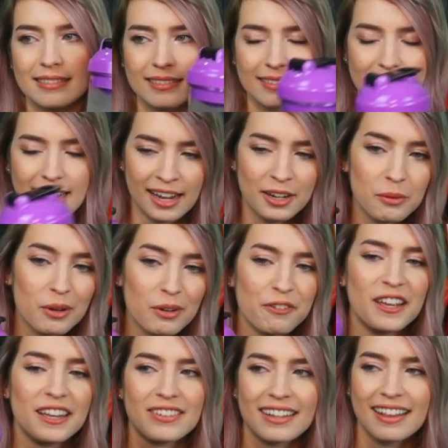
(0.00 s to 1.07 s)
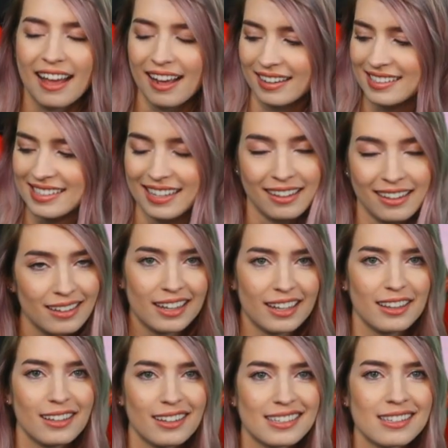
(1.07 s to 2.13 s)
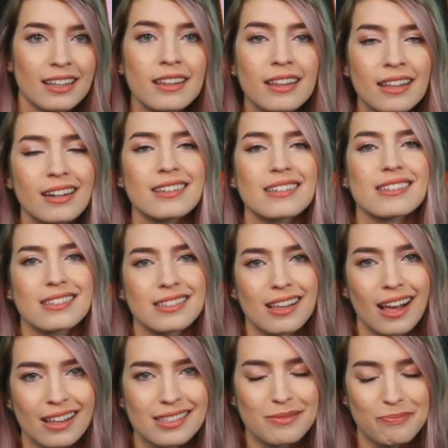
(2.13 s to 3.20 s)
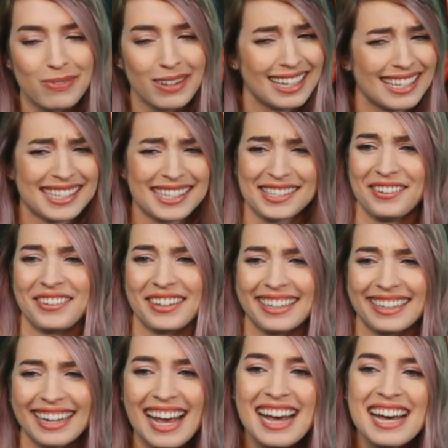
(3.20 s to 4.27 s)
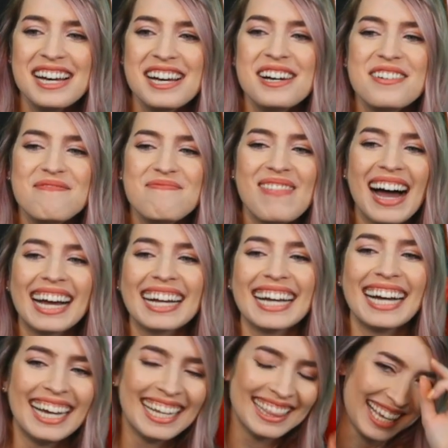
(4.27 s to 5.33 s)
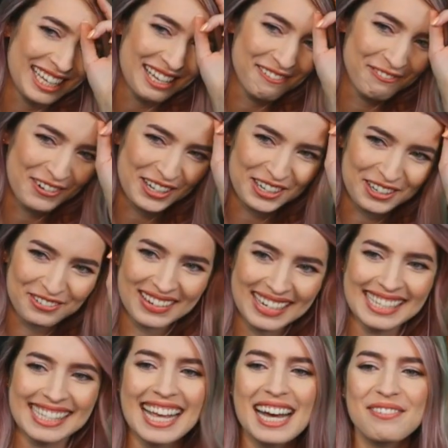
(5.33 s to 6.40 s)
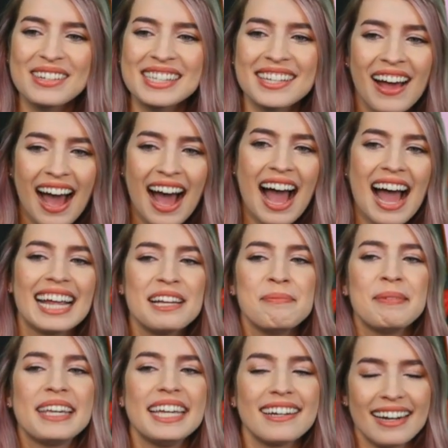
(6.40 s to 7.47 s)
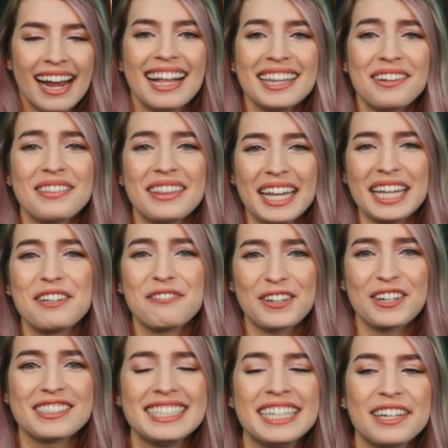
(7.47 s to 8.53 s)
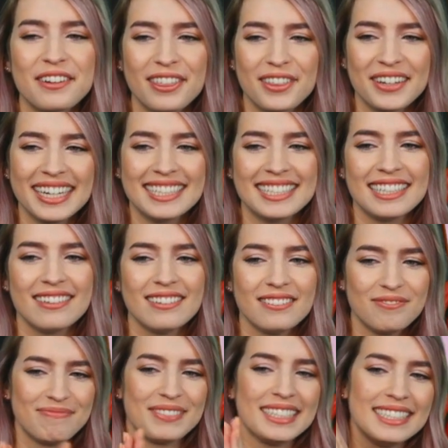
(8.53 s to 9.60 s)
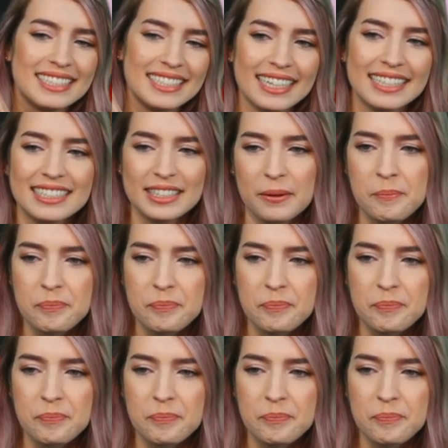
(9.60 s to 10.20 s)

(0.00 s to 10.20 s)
I know what flavor that is. It looks a little sus, but it's so good. Maka, thank you for your resub. I am here. Hello, thank you for your tier 3 too. Appreciate you.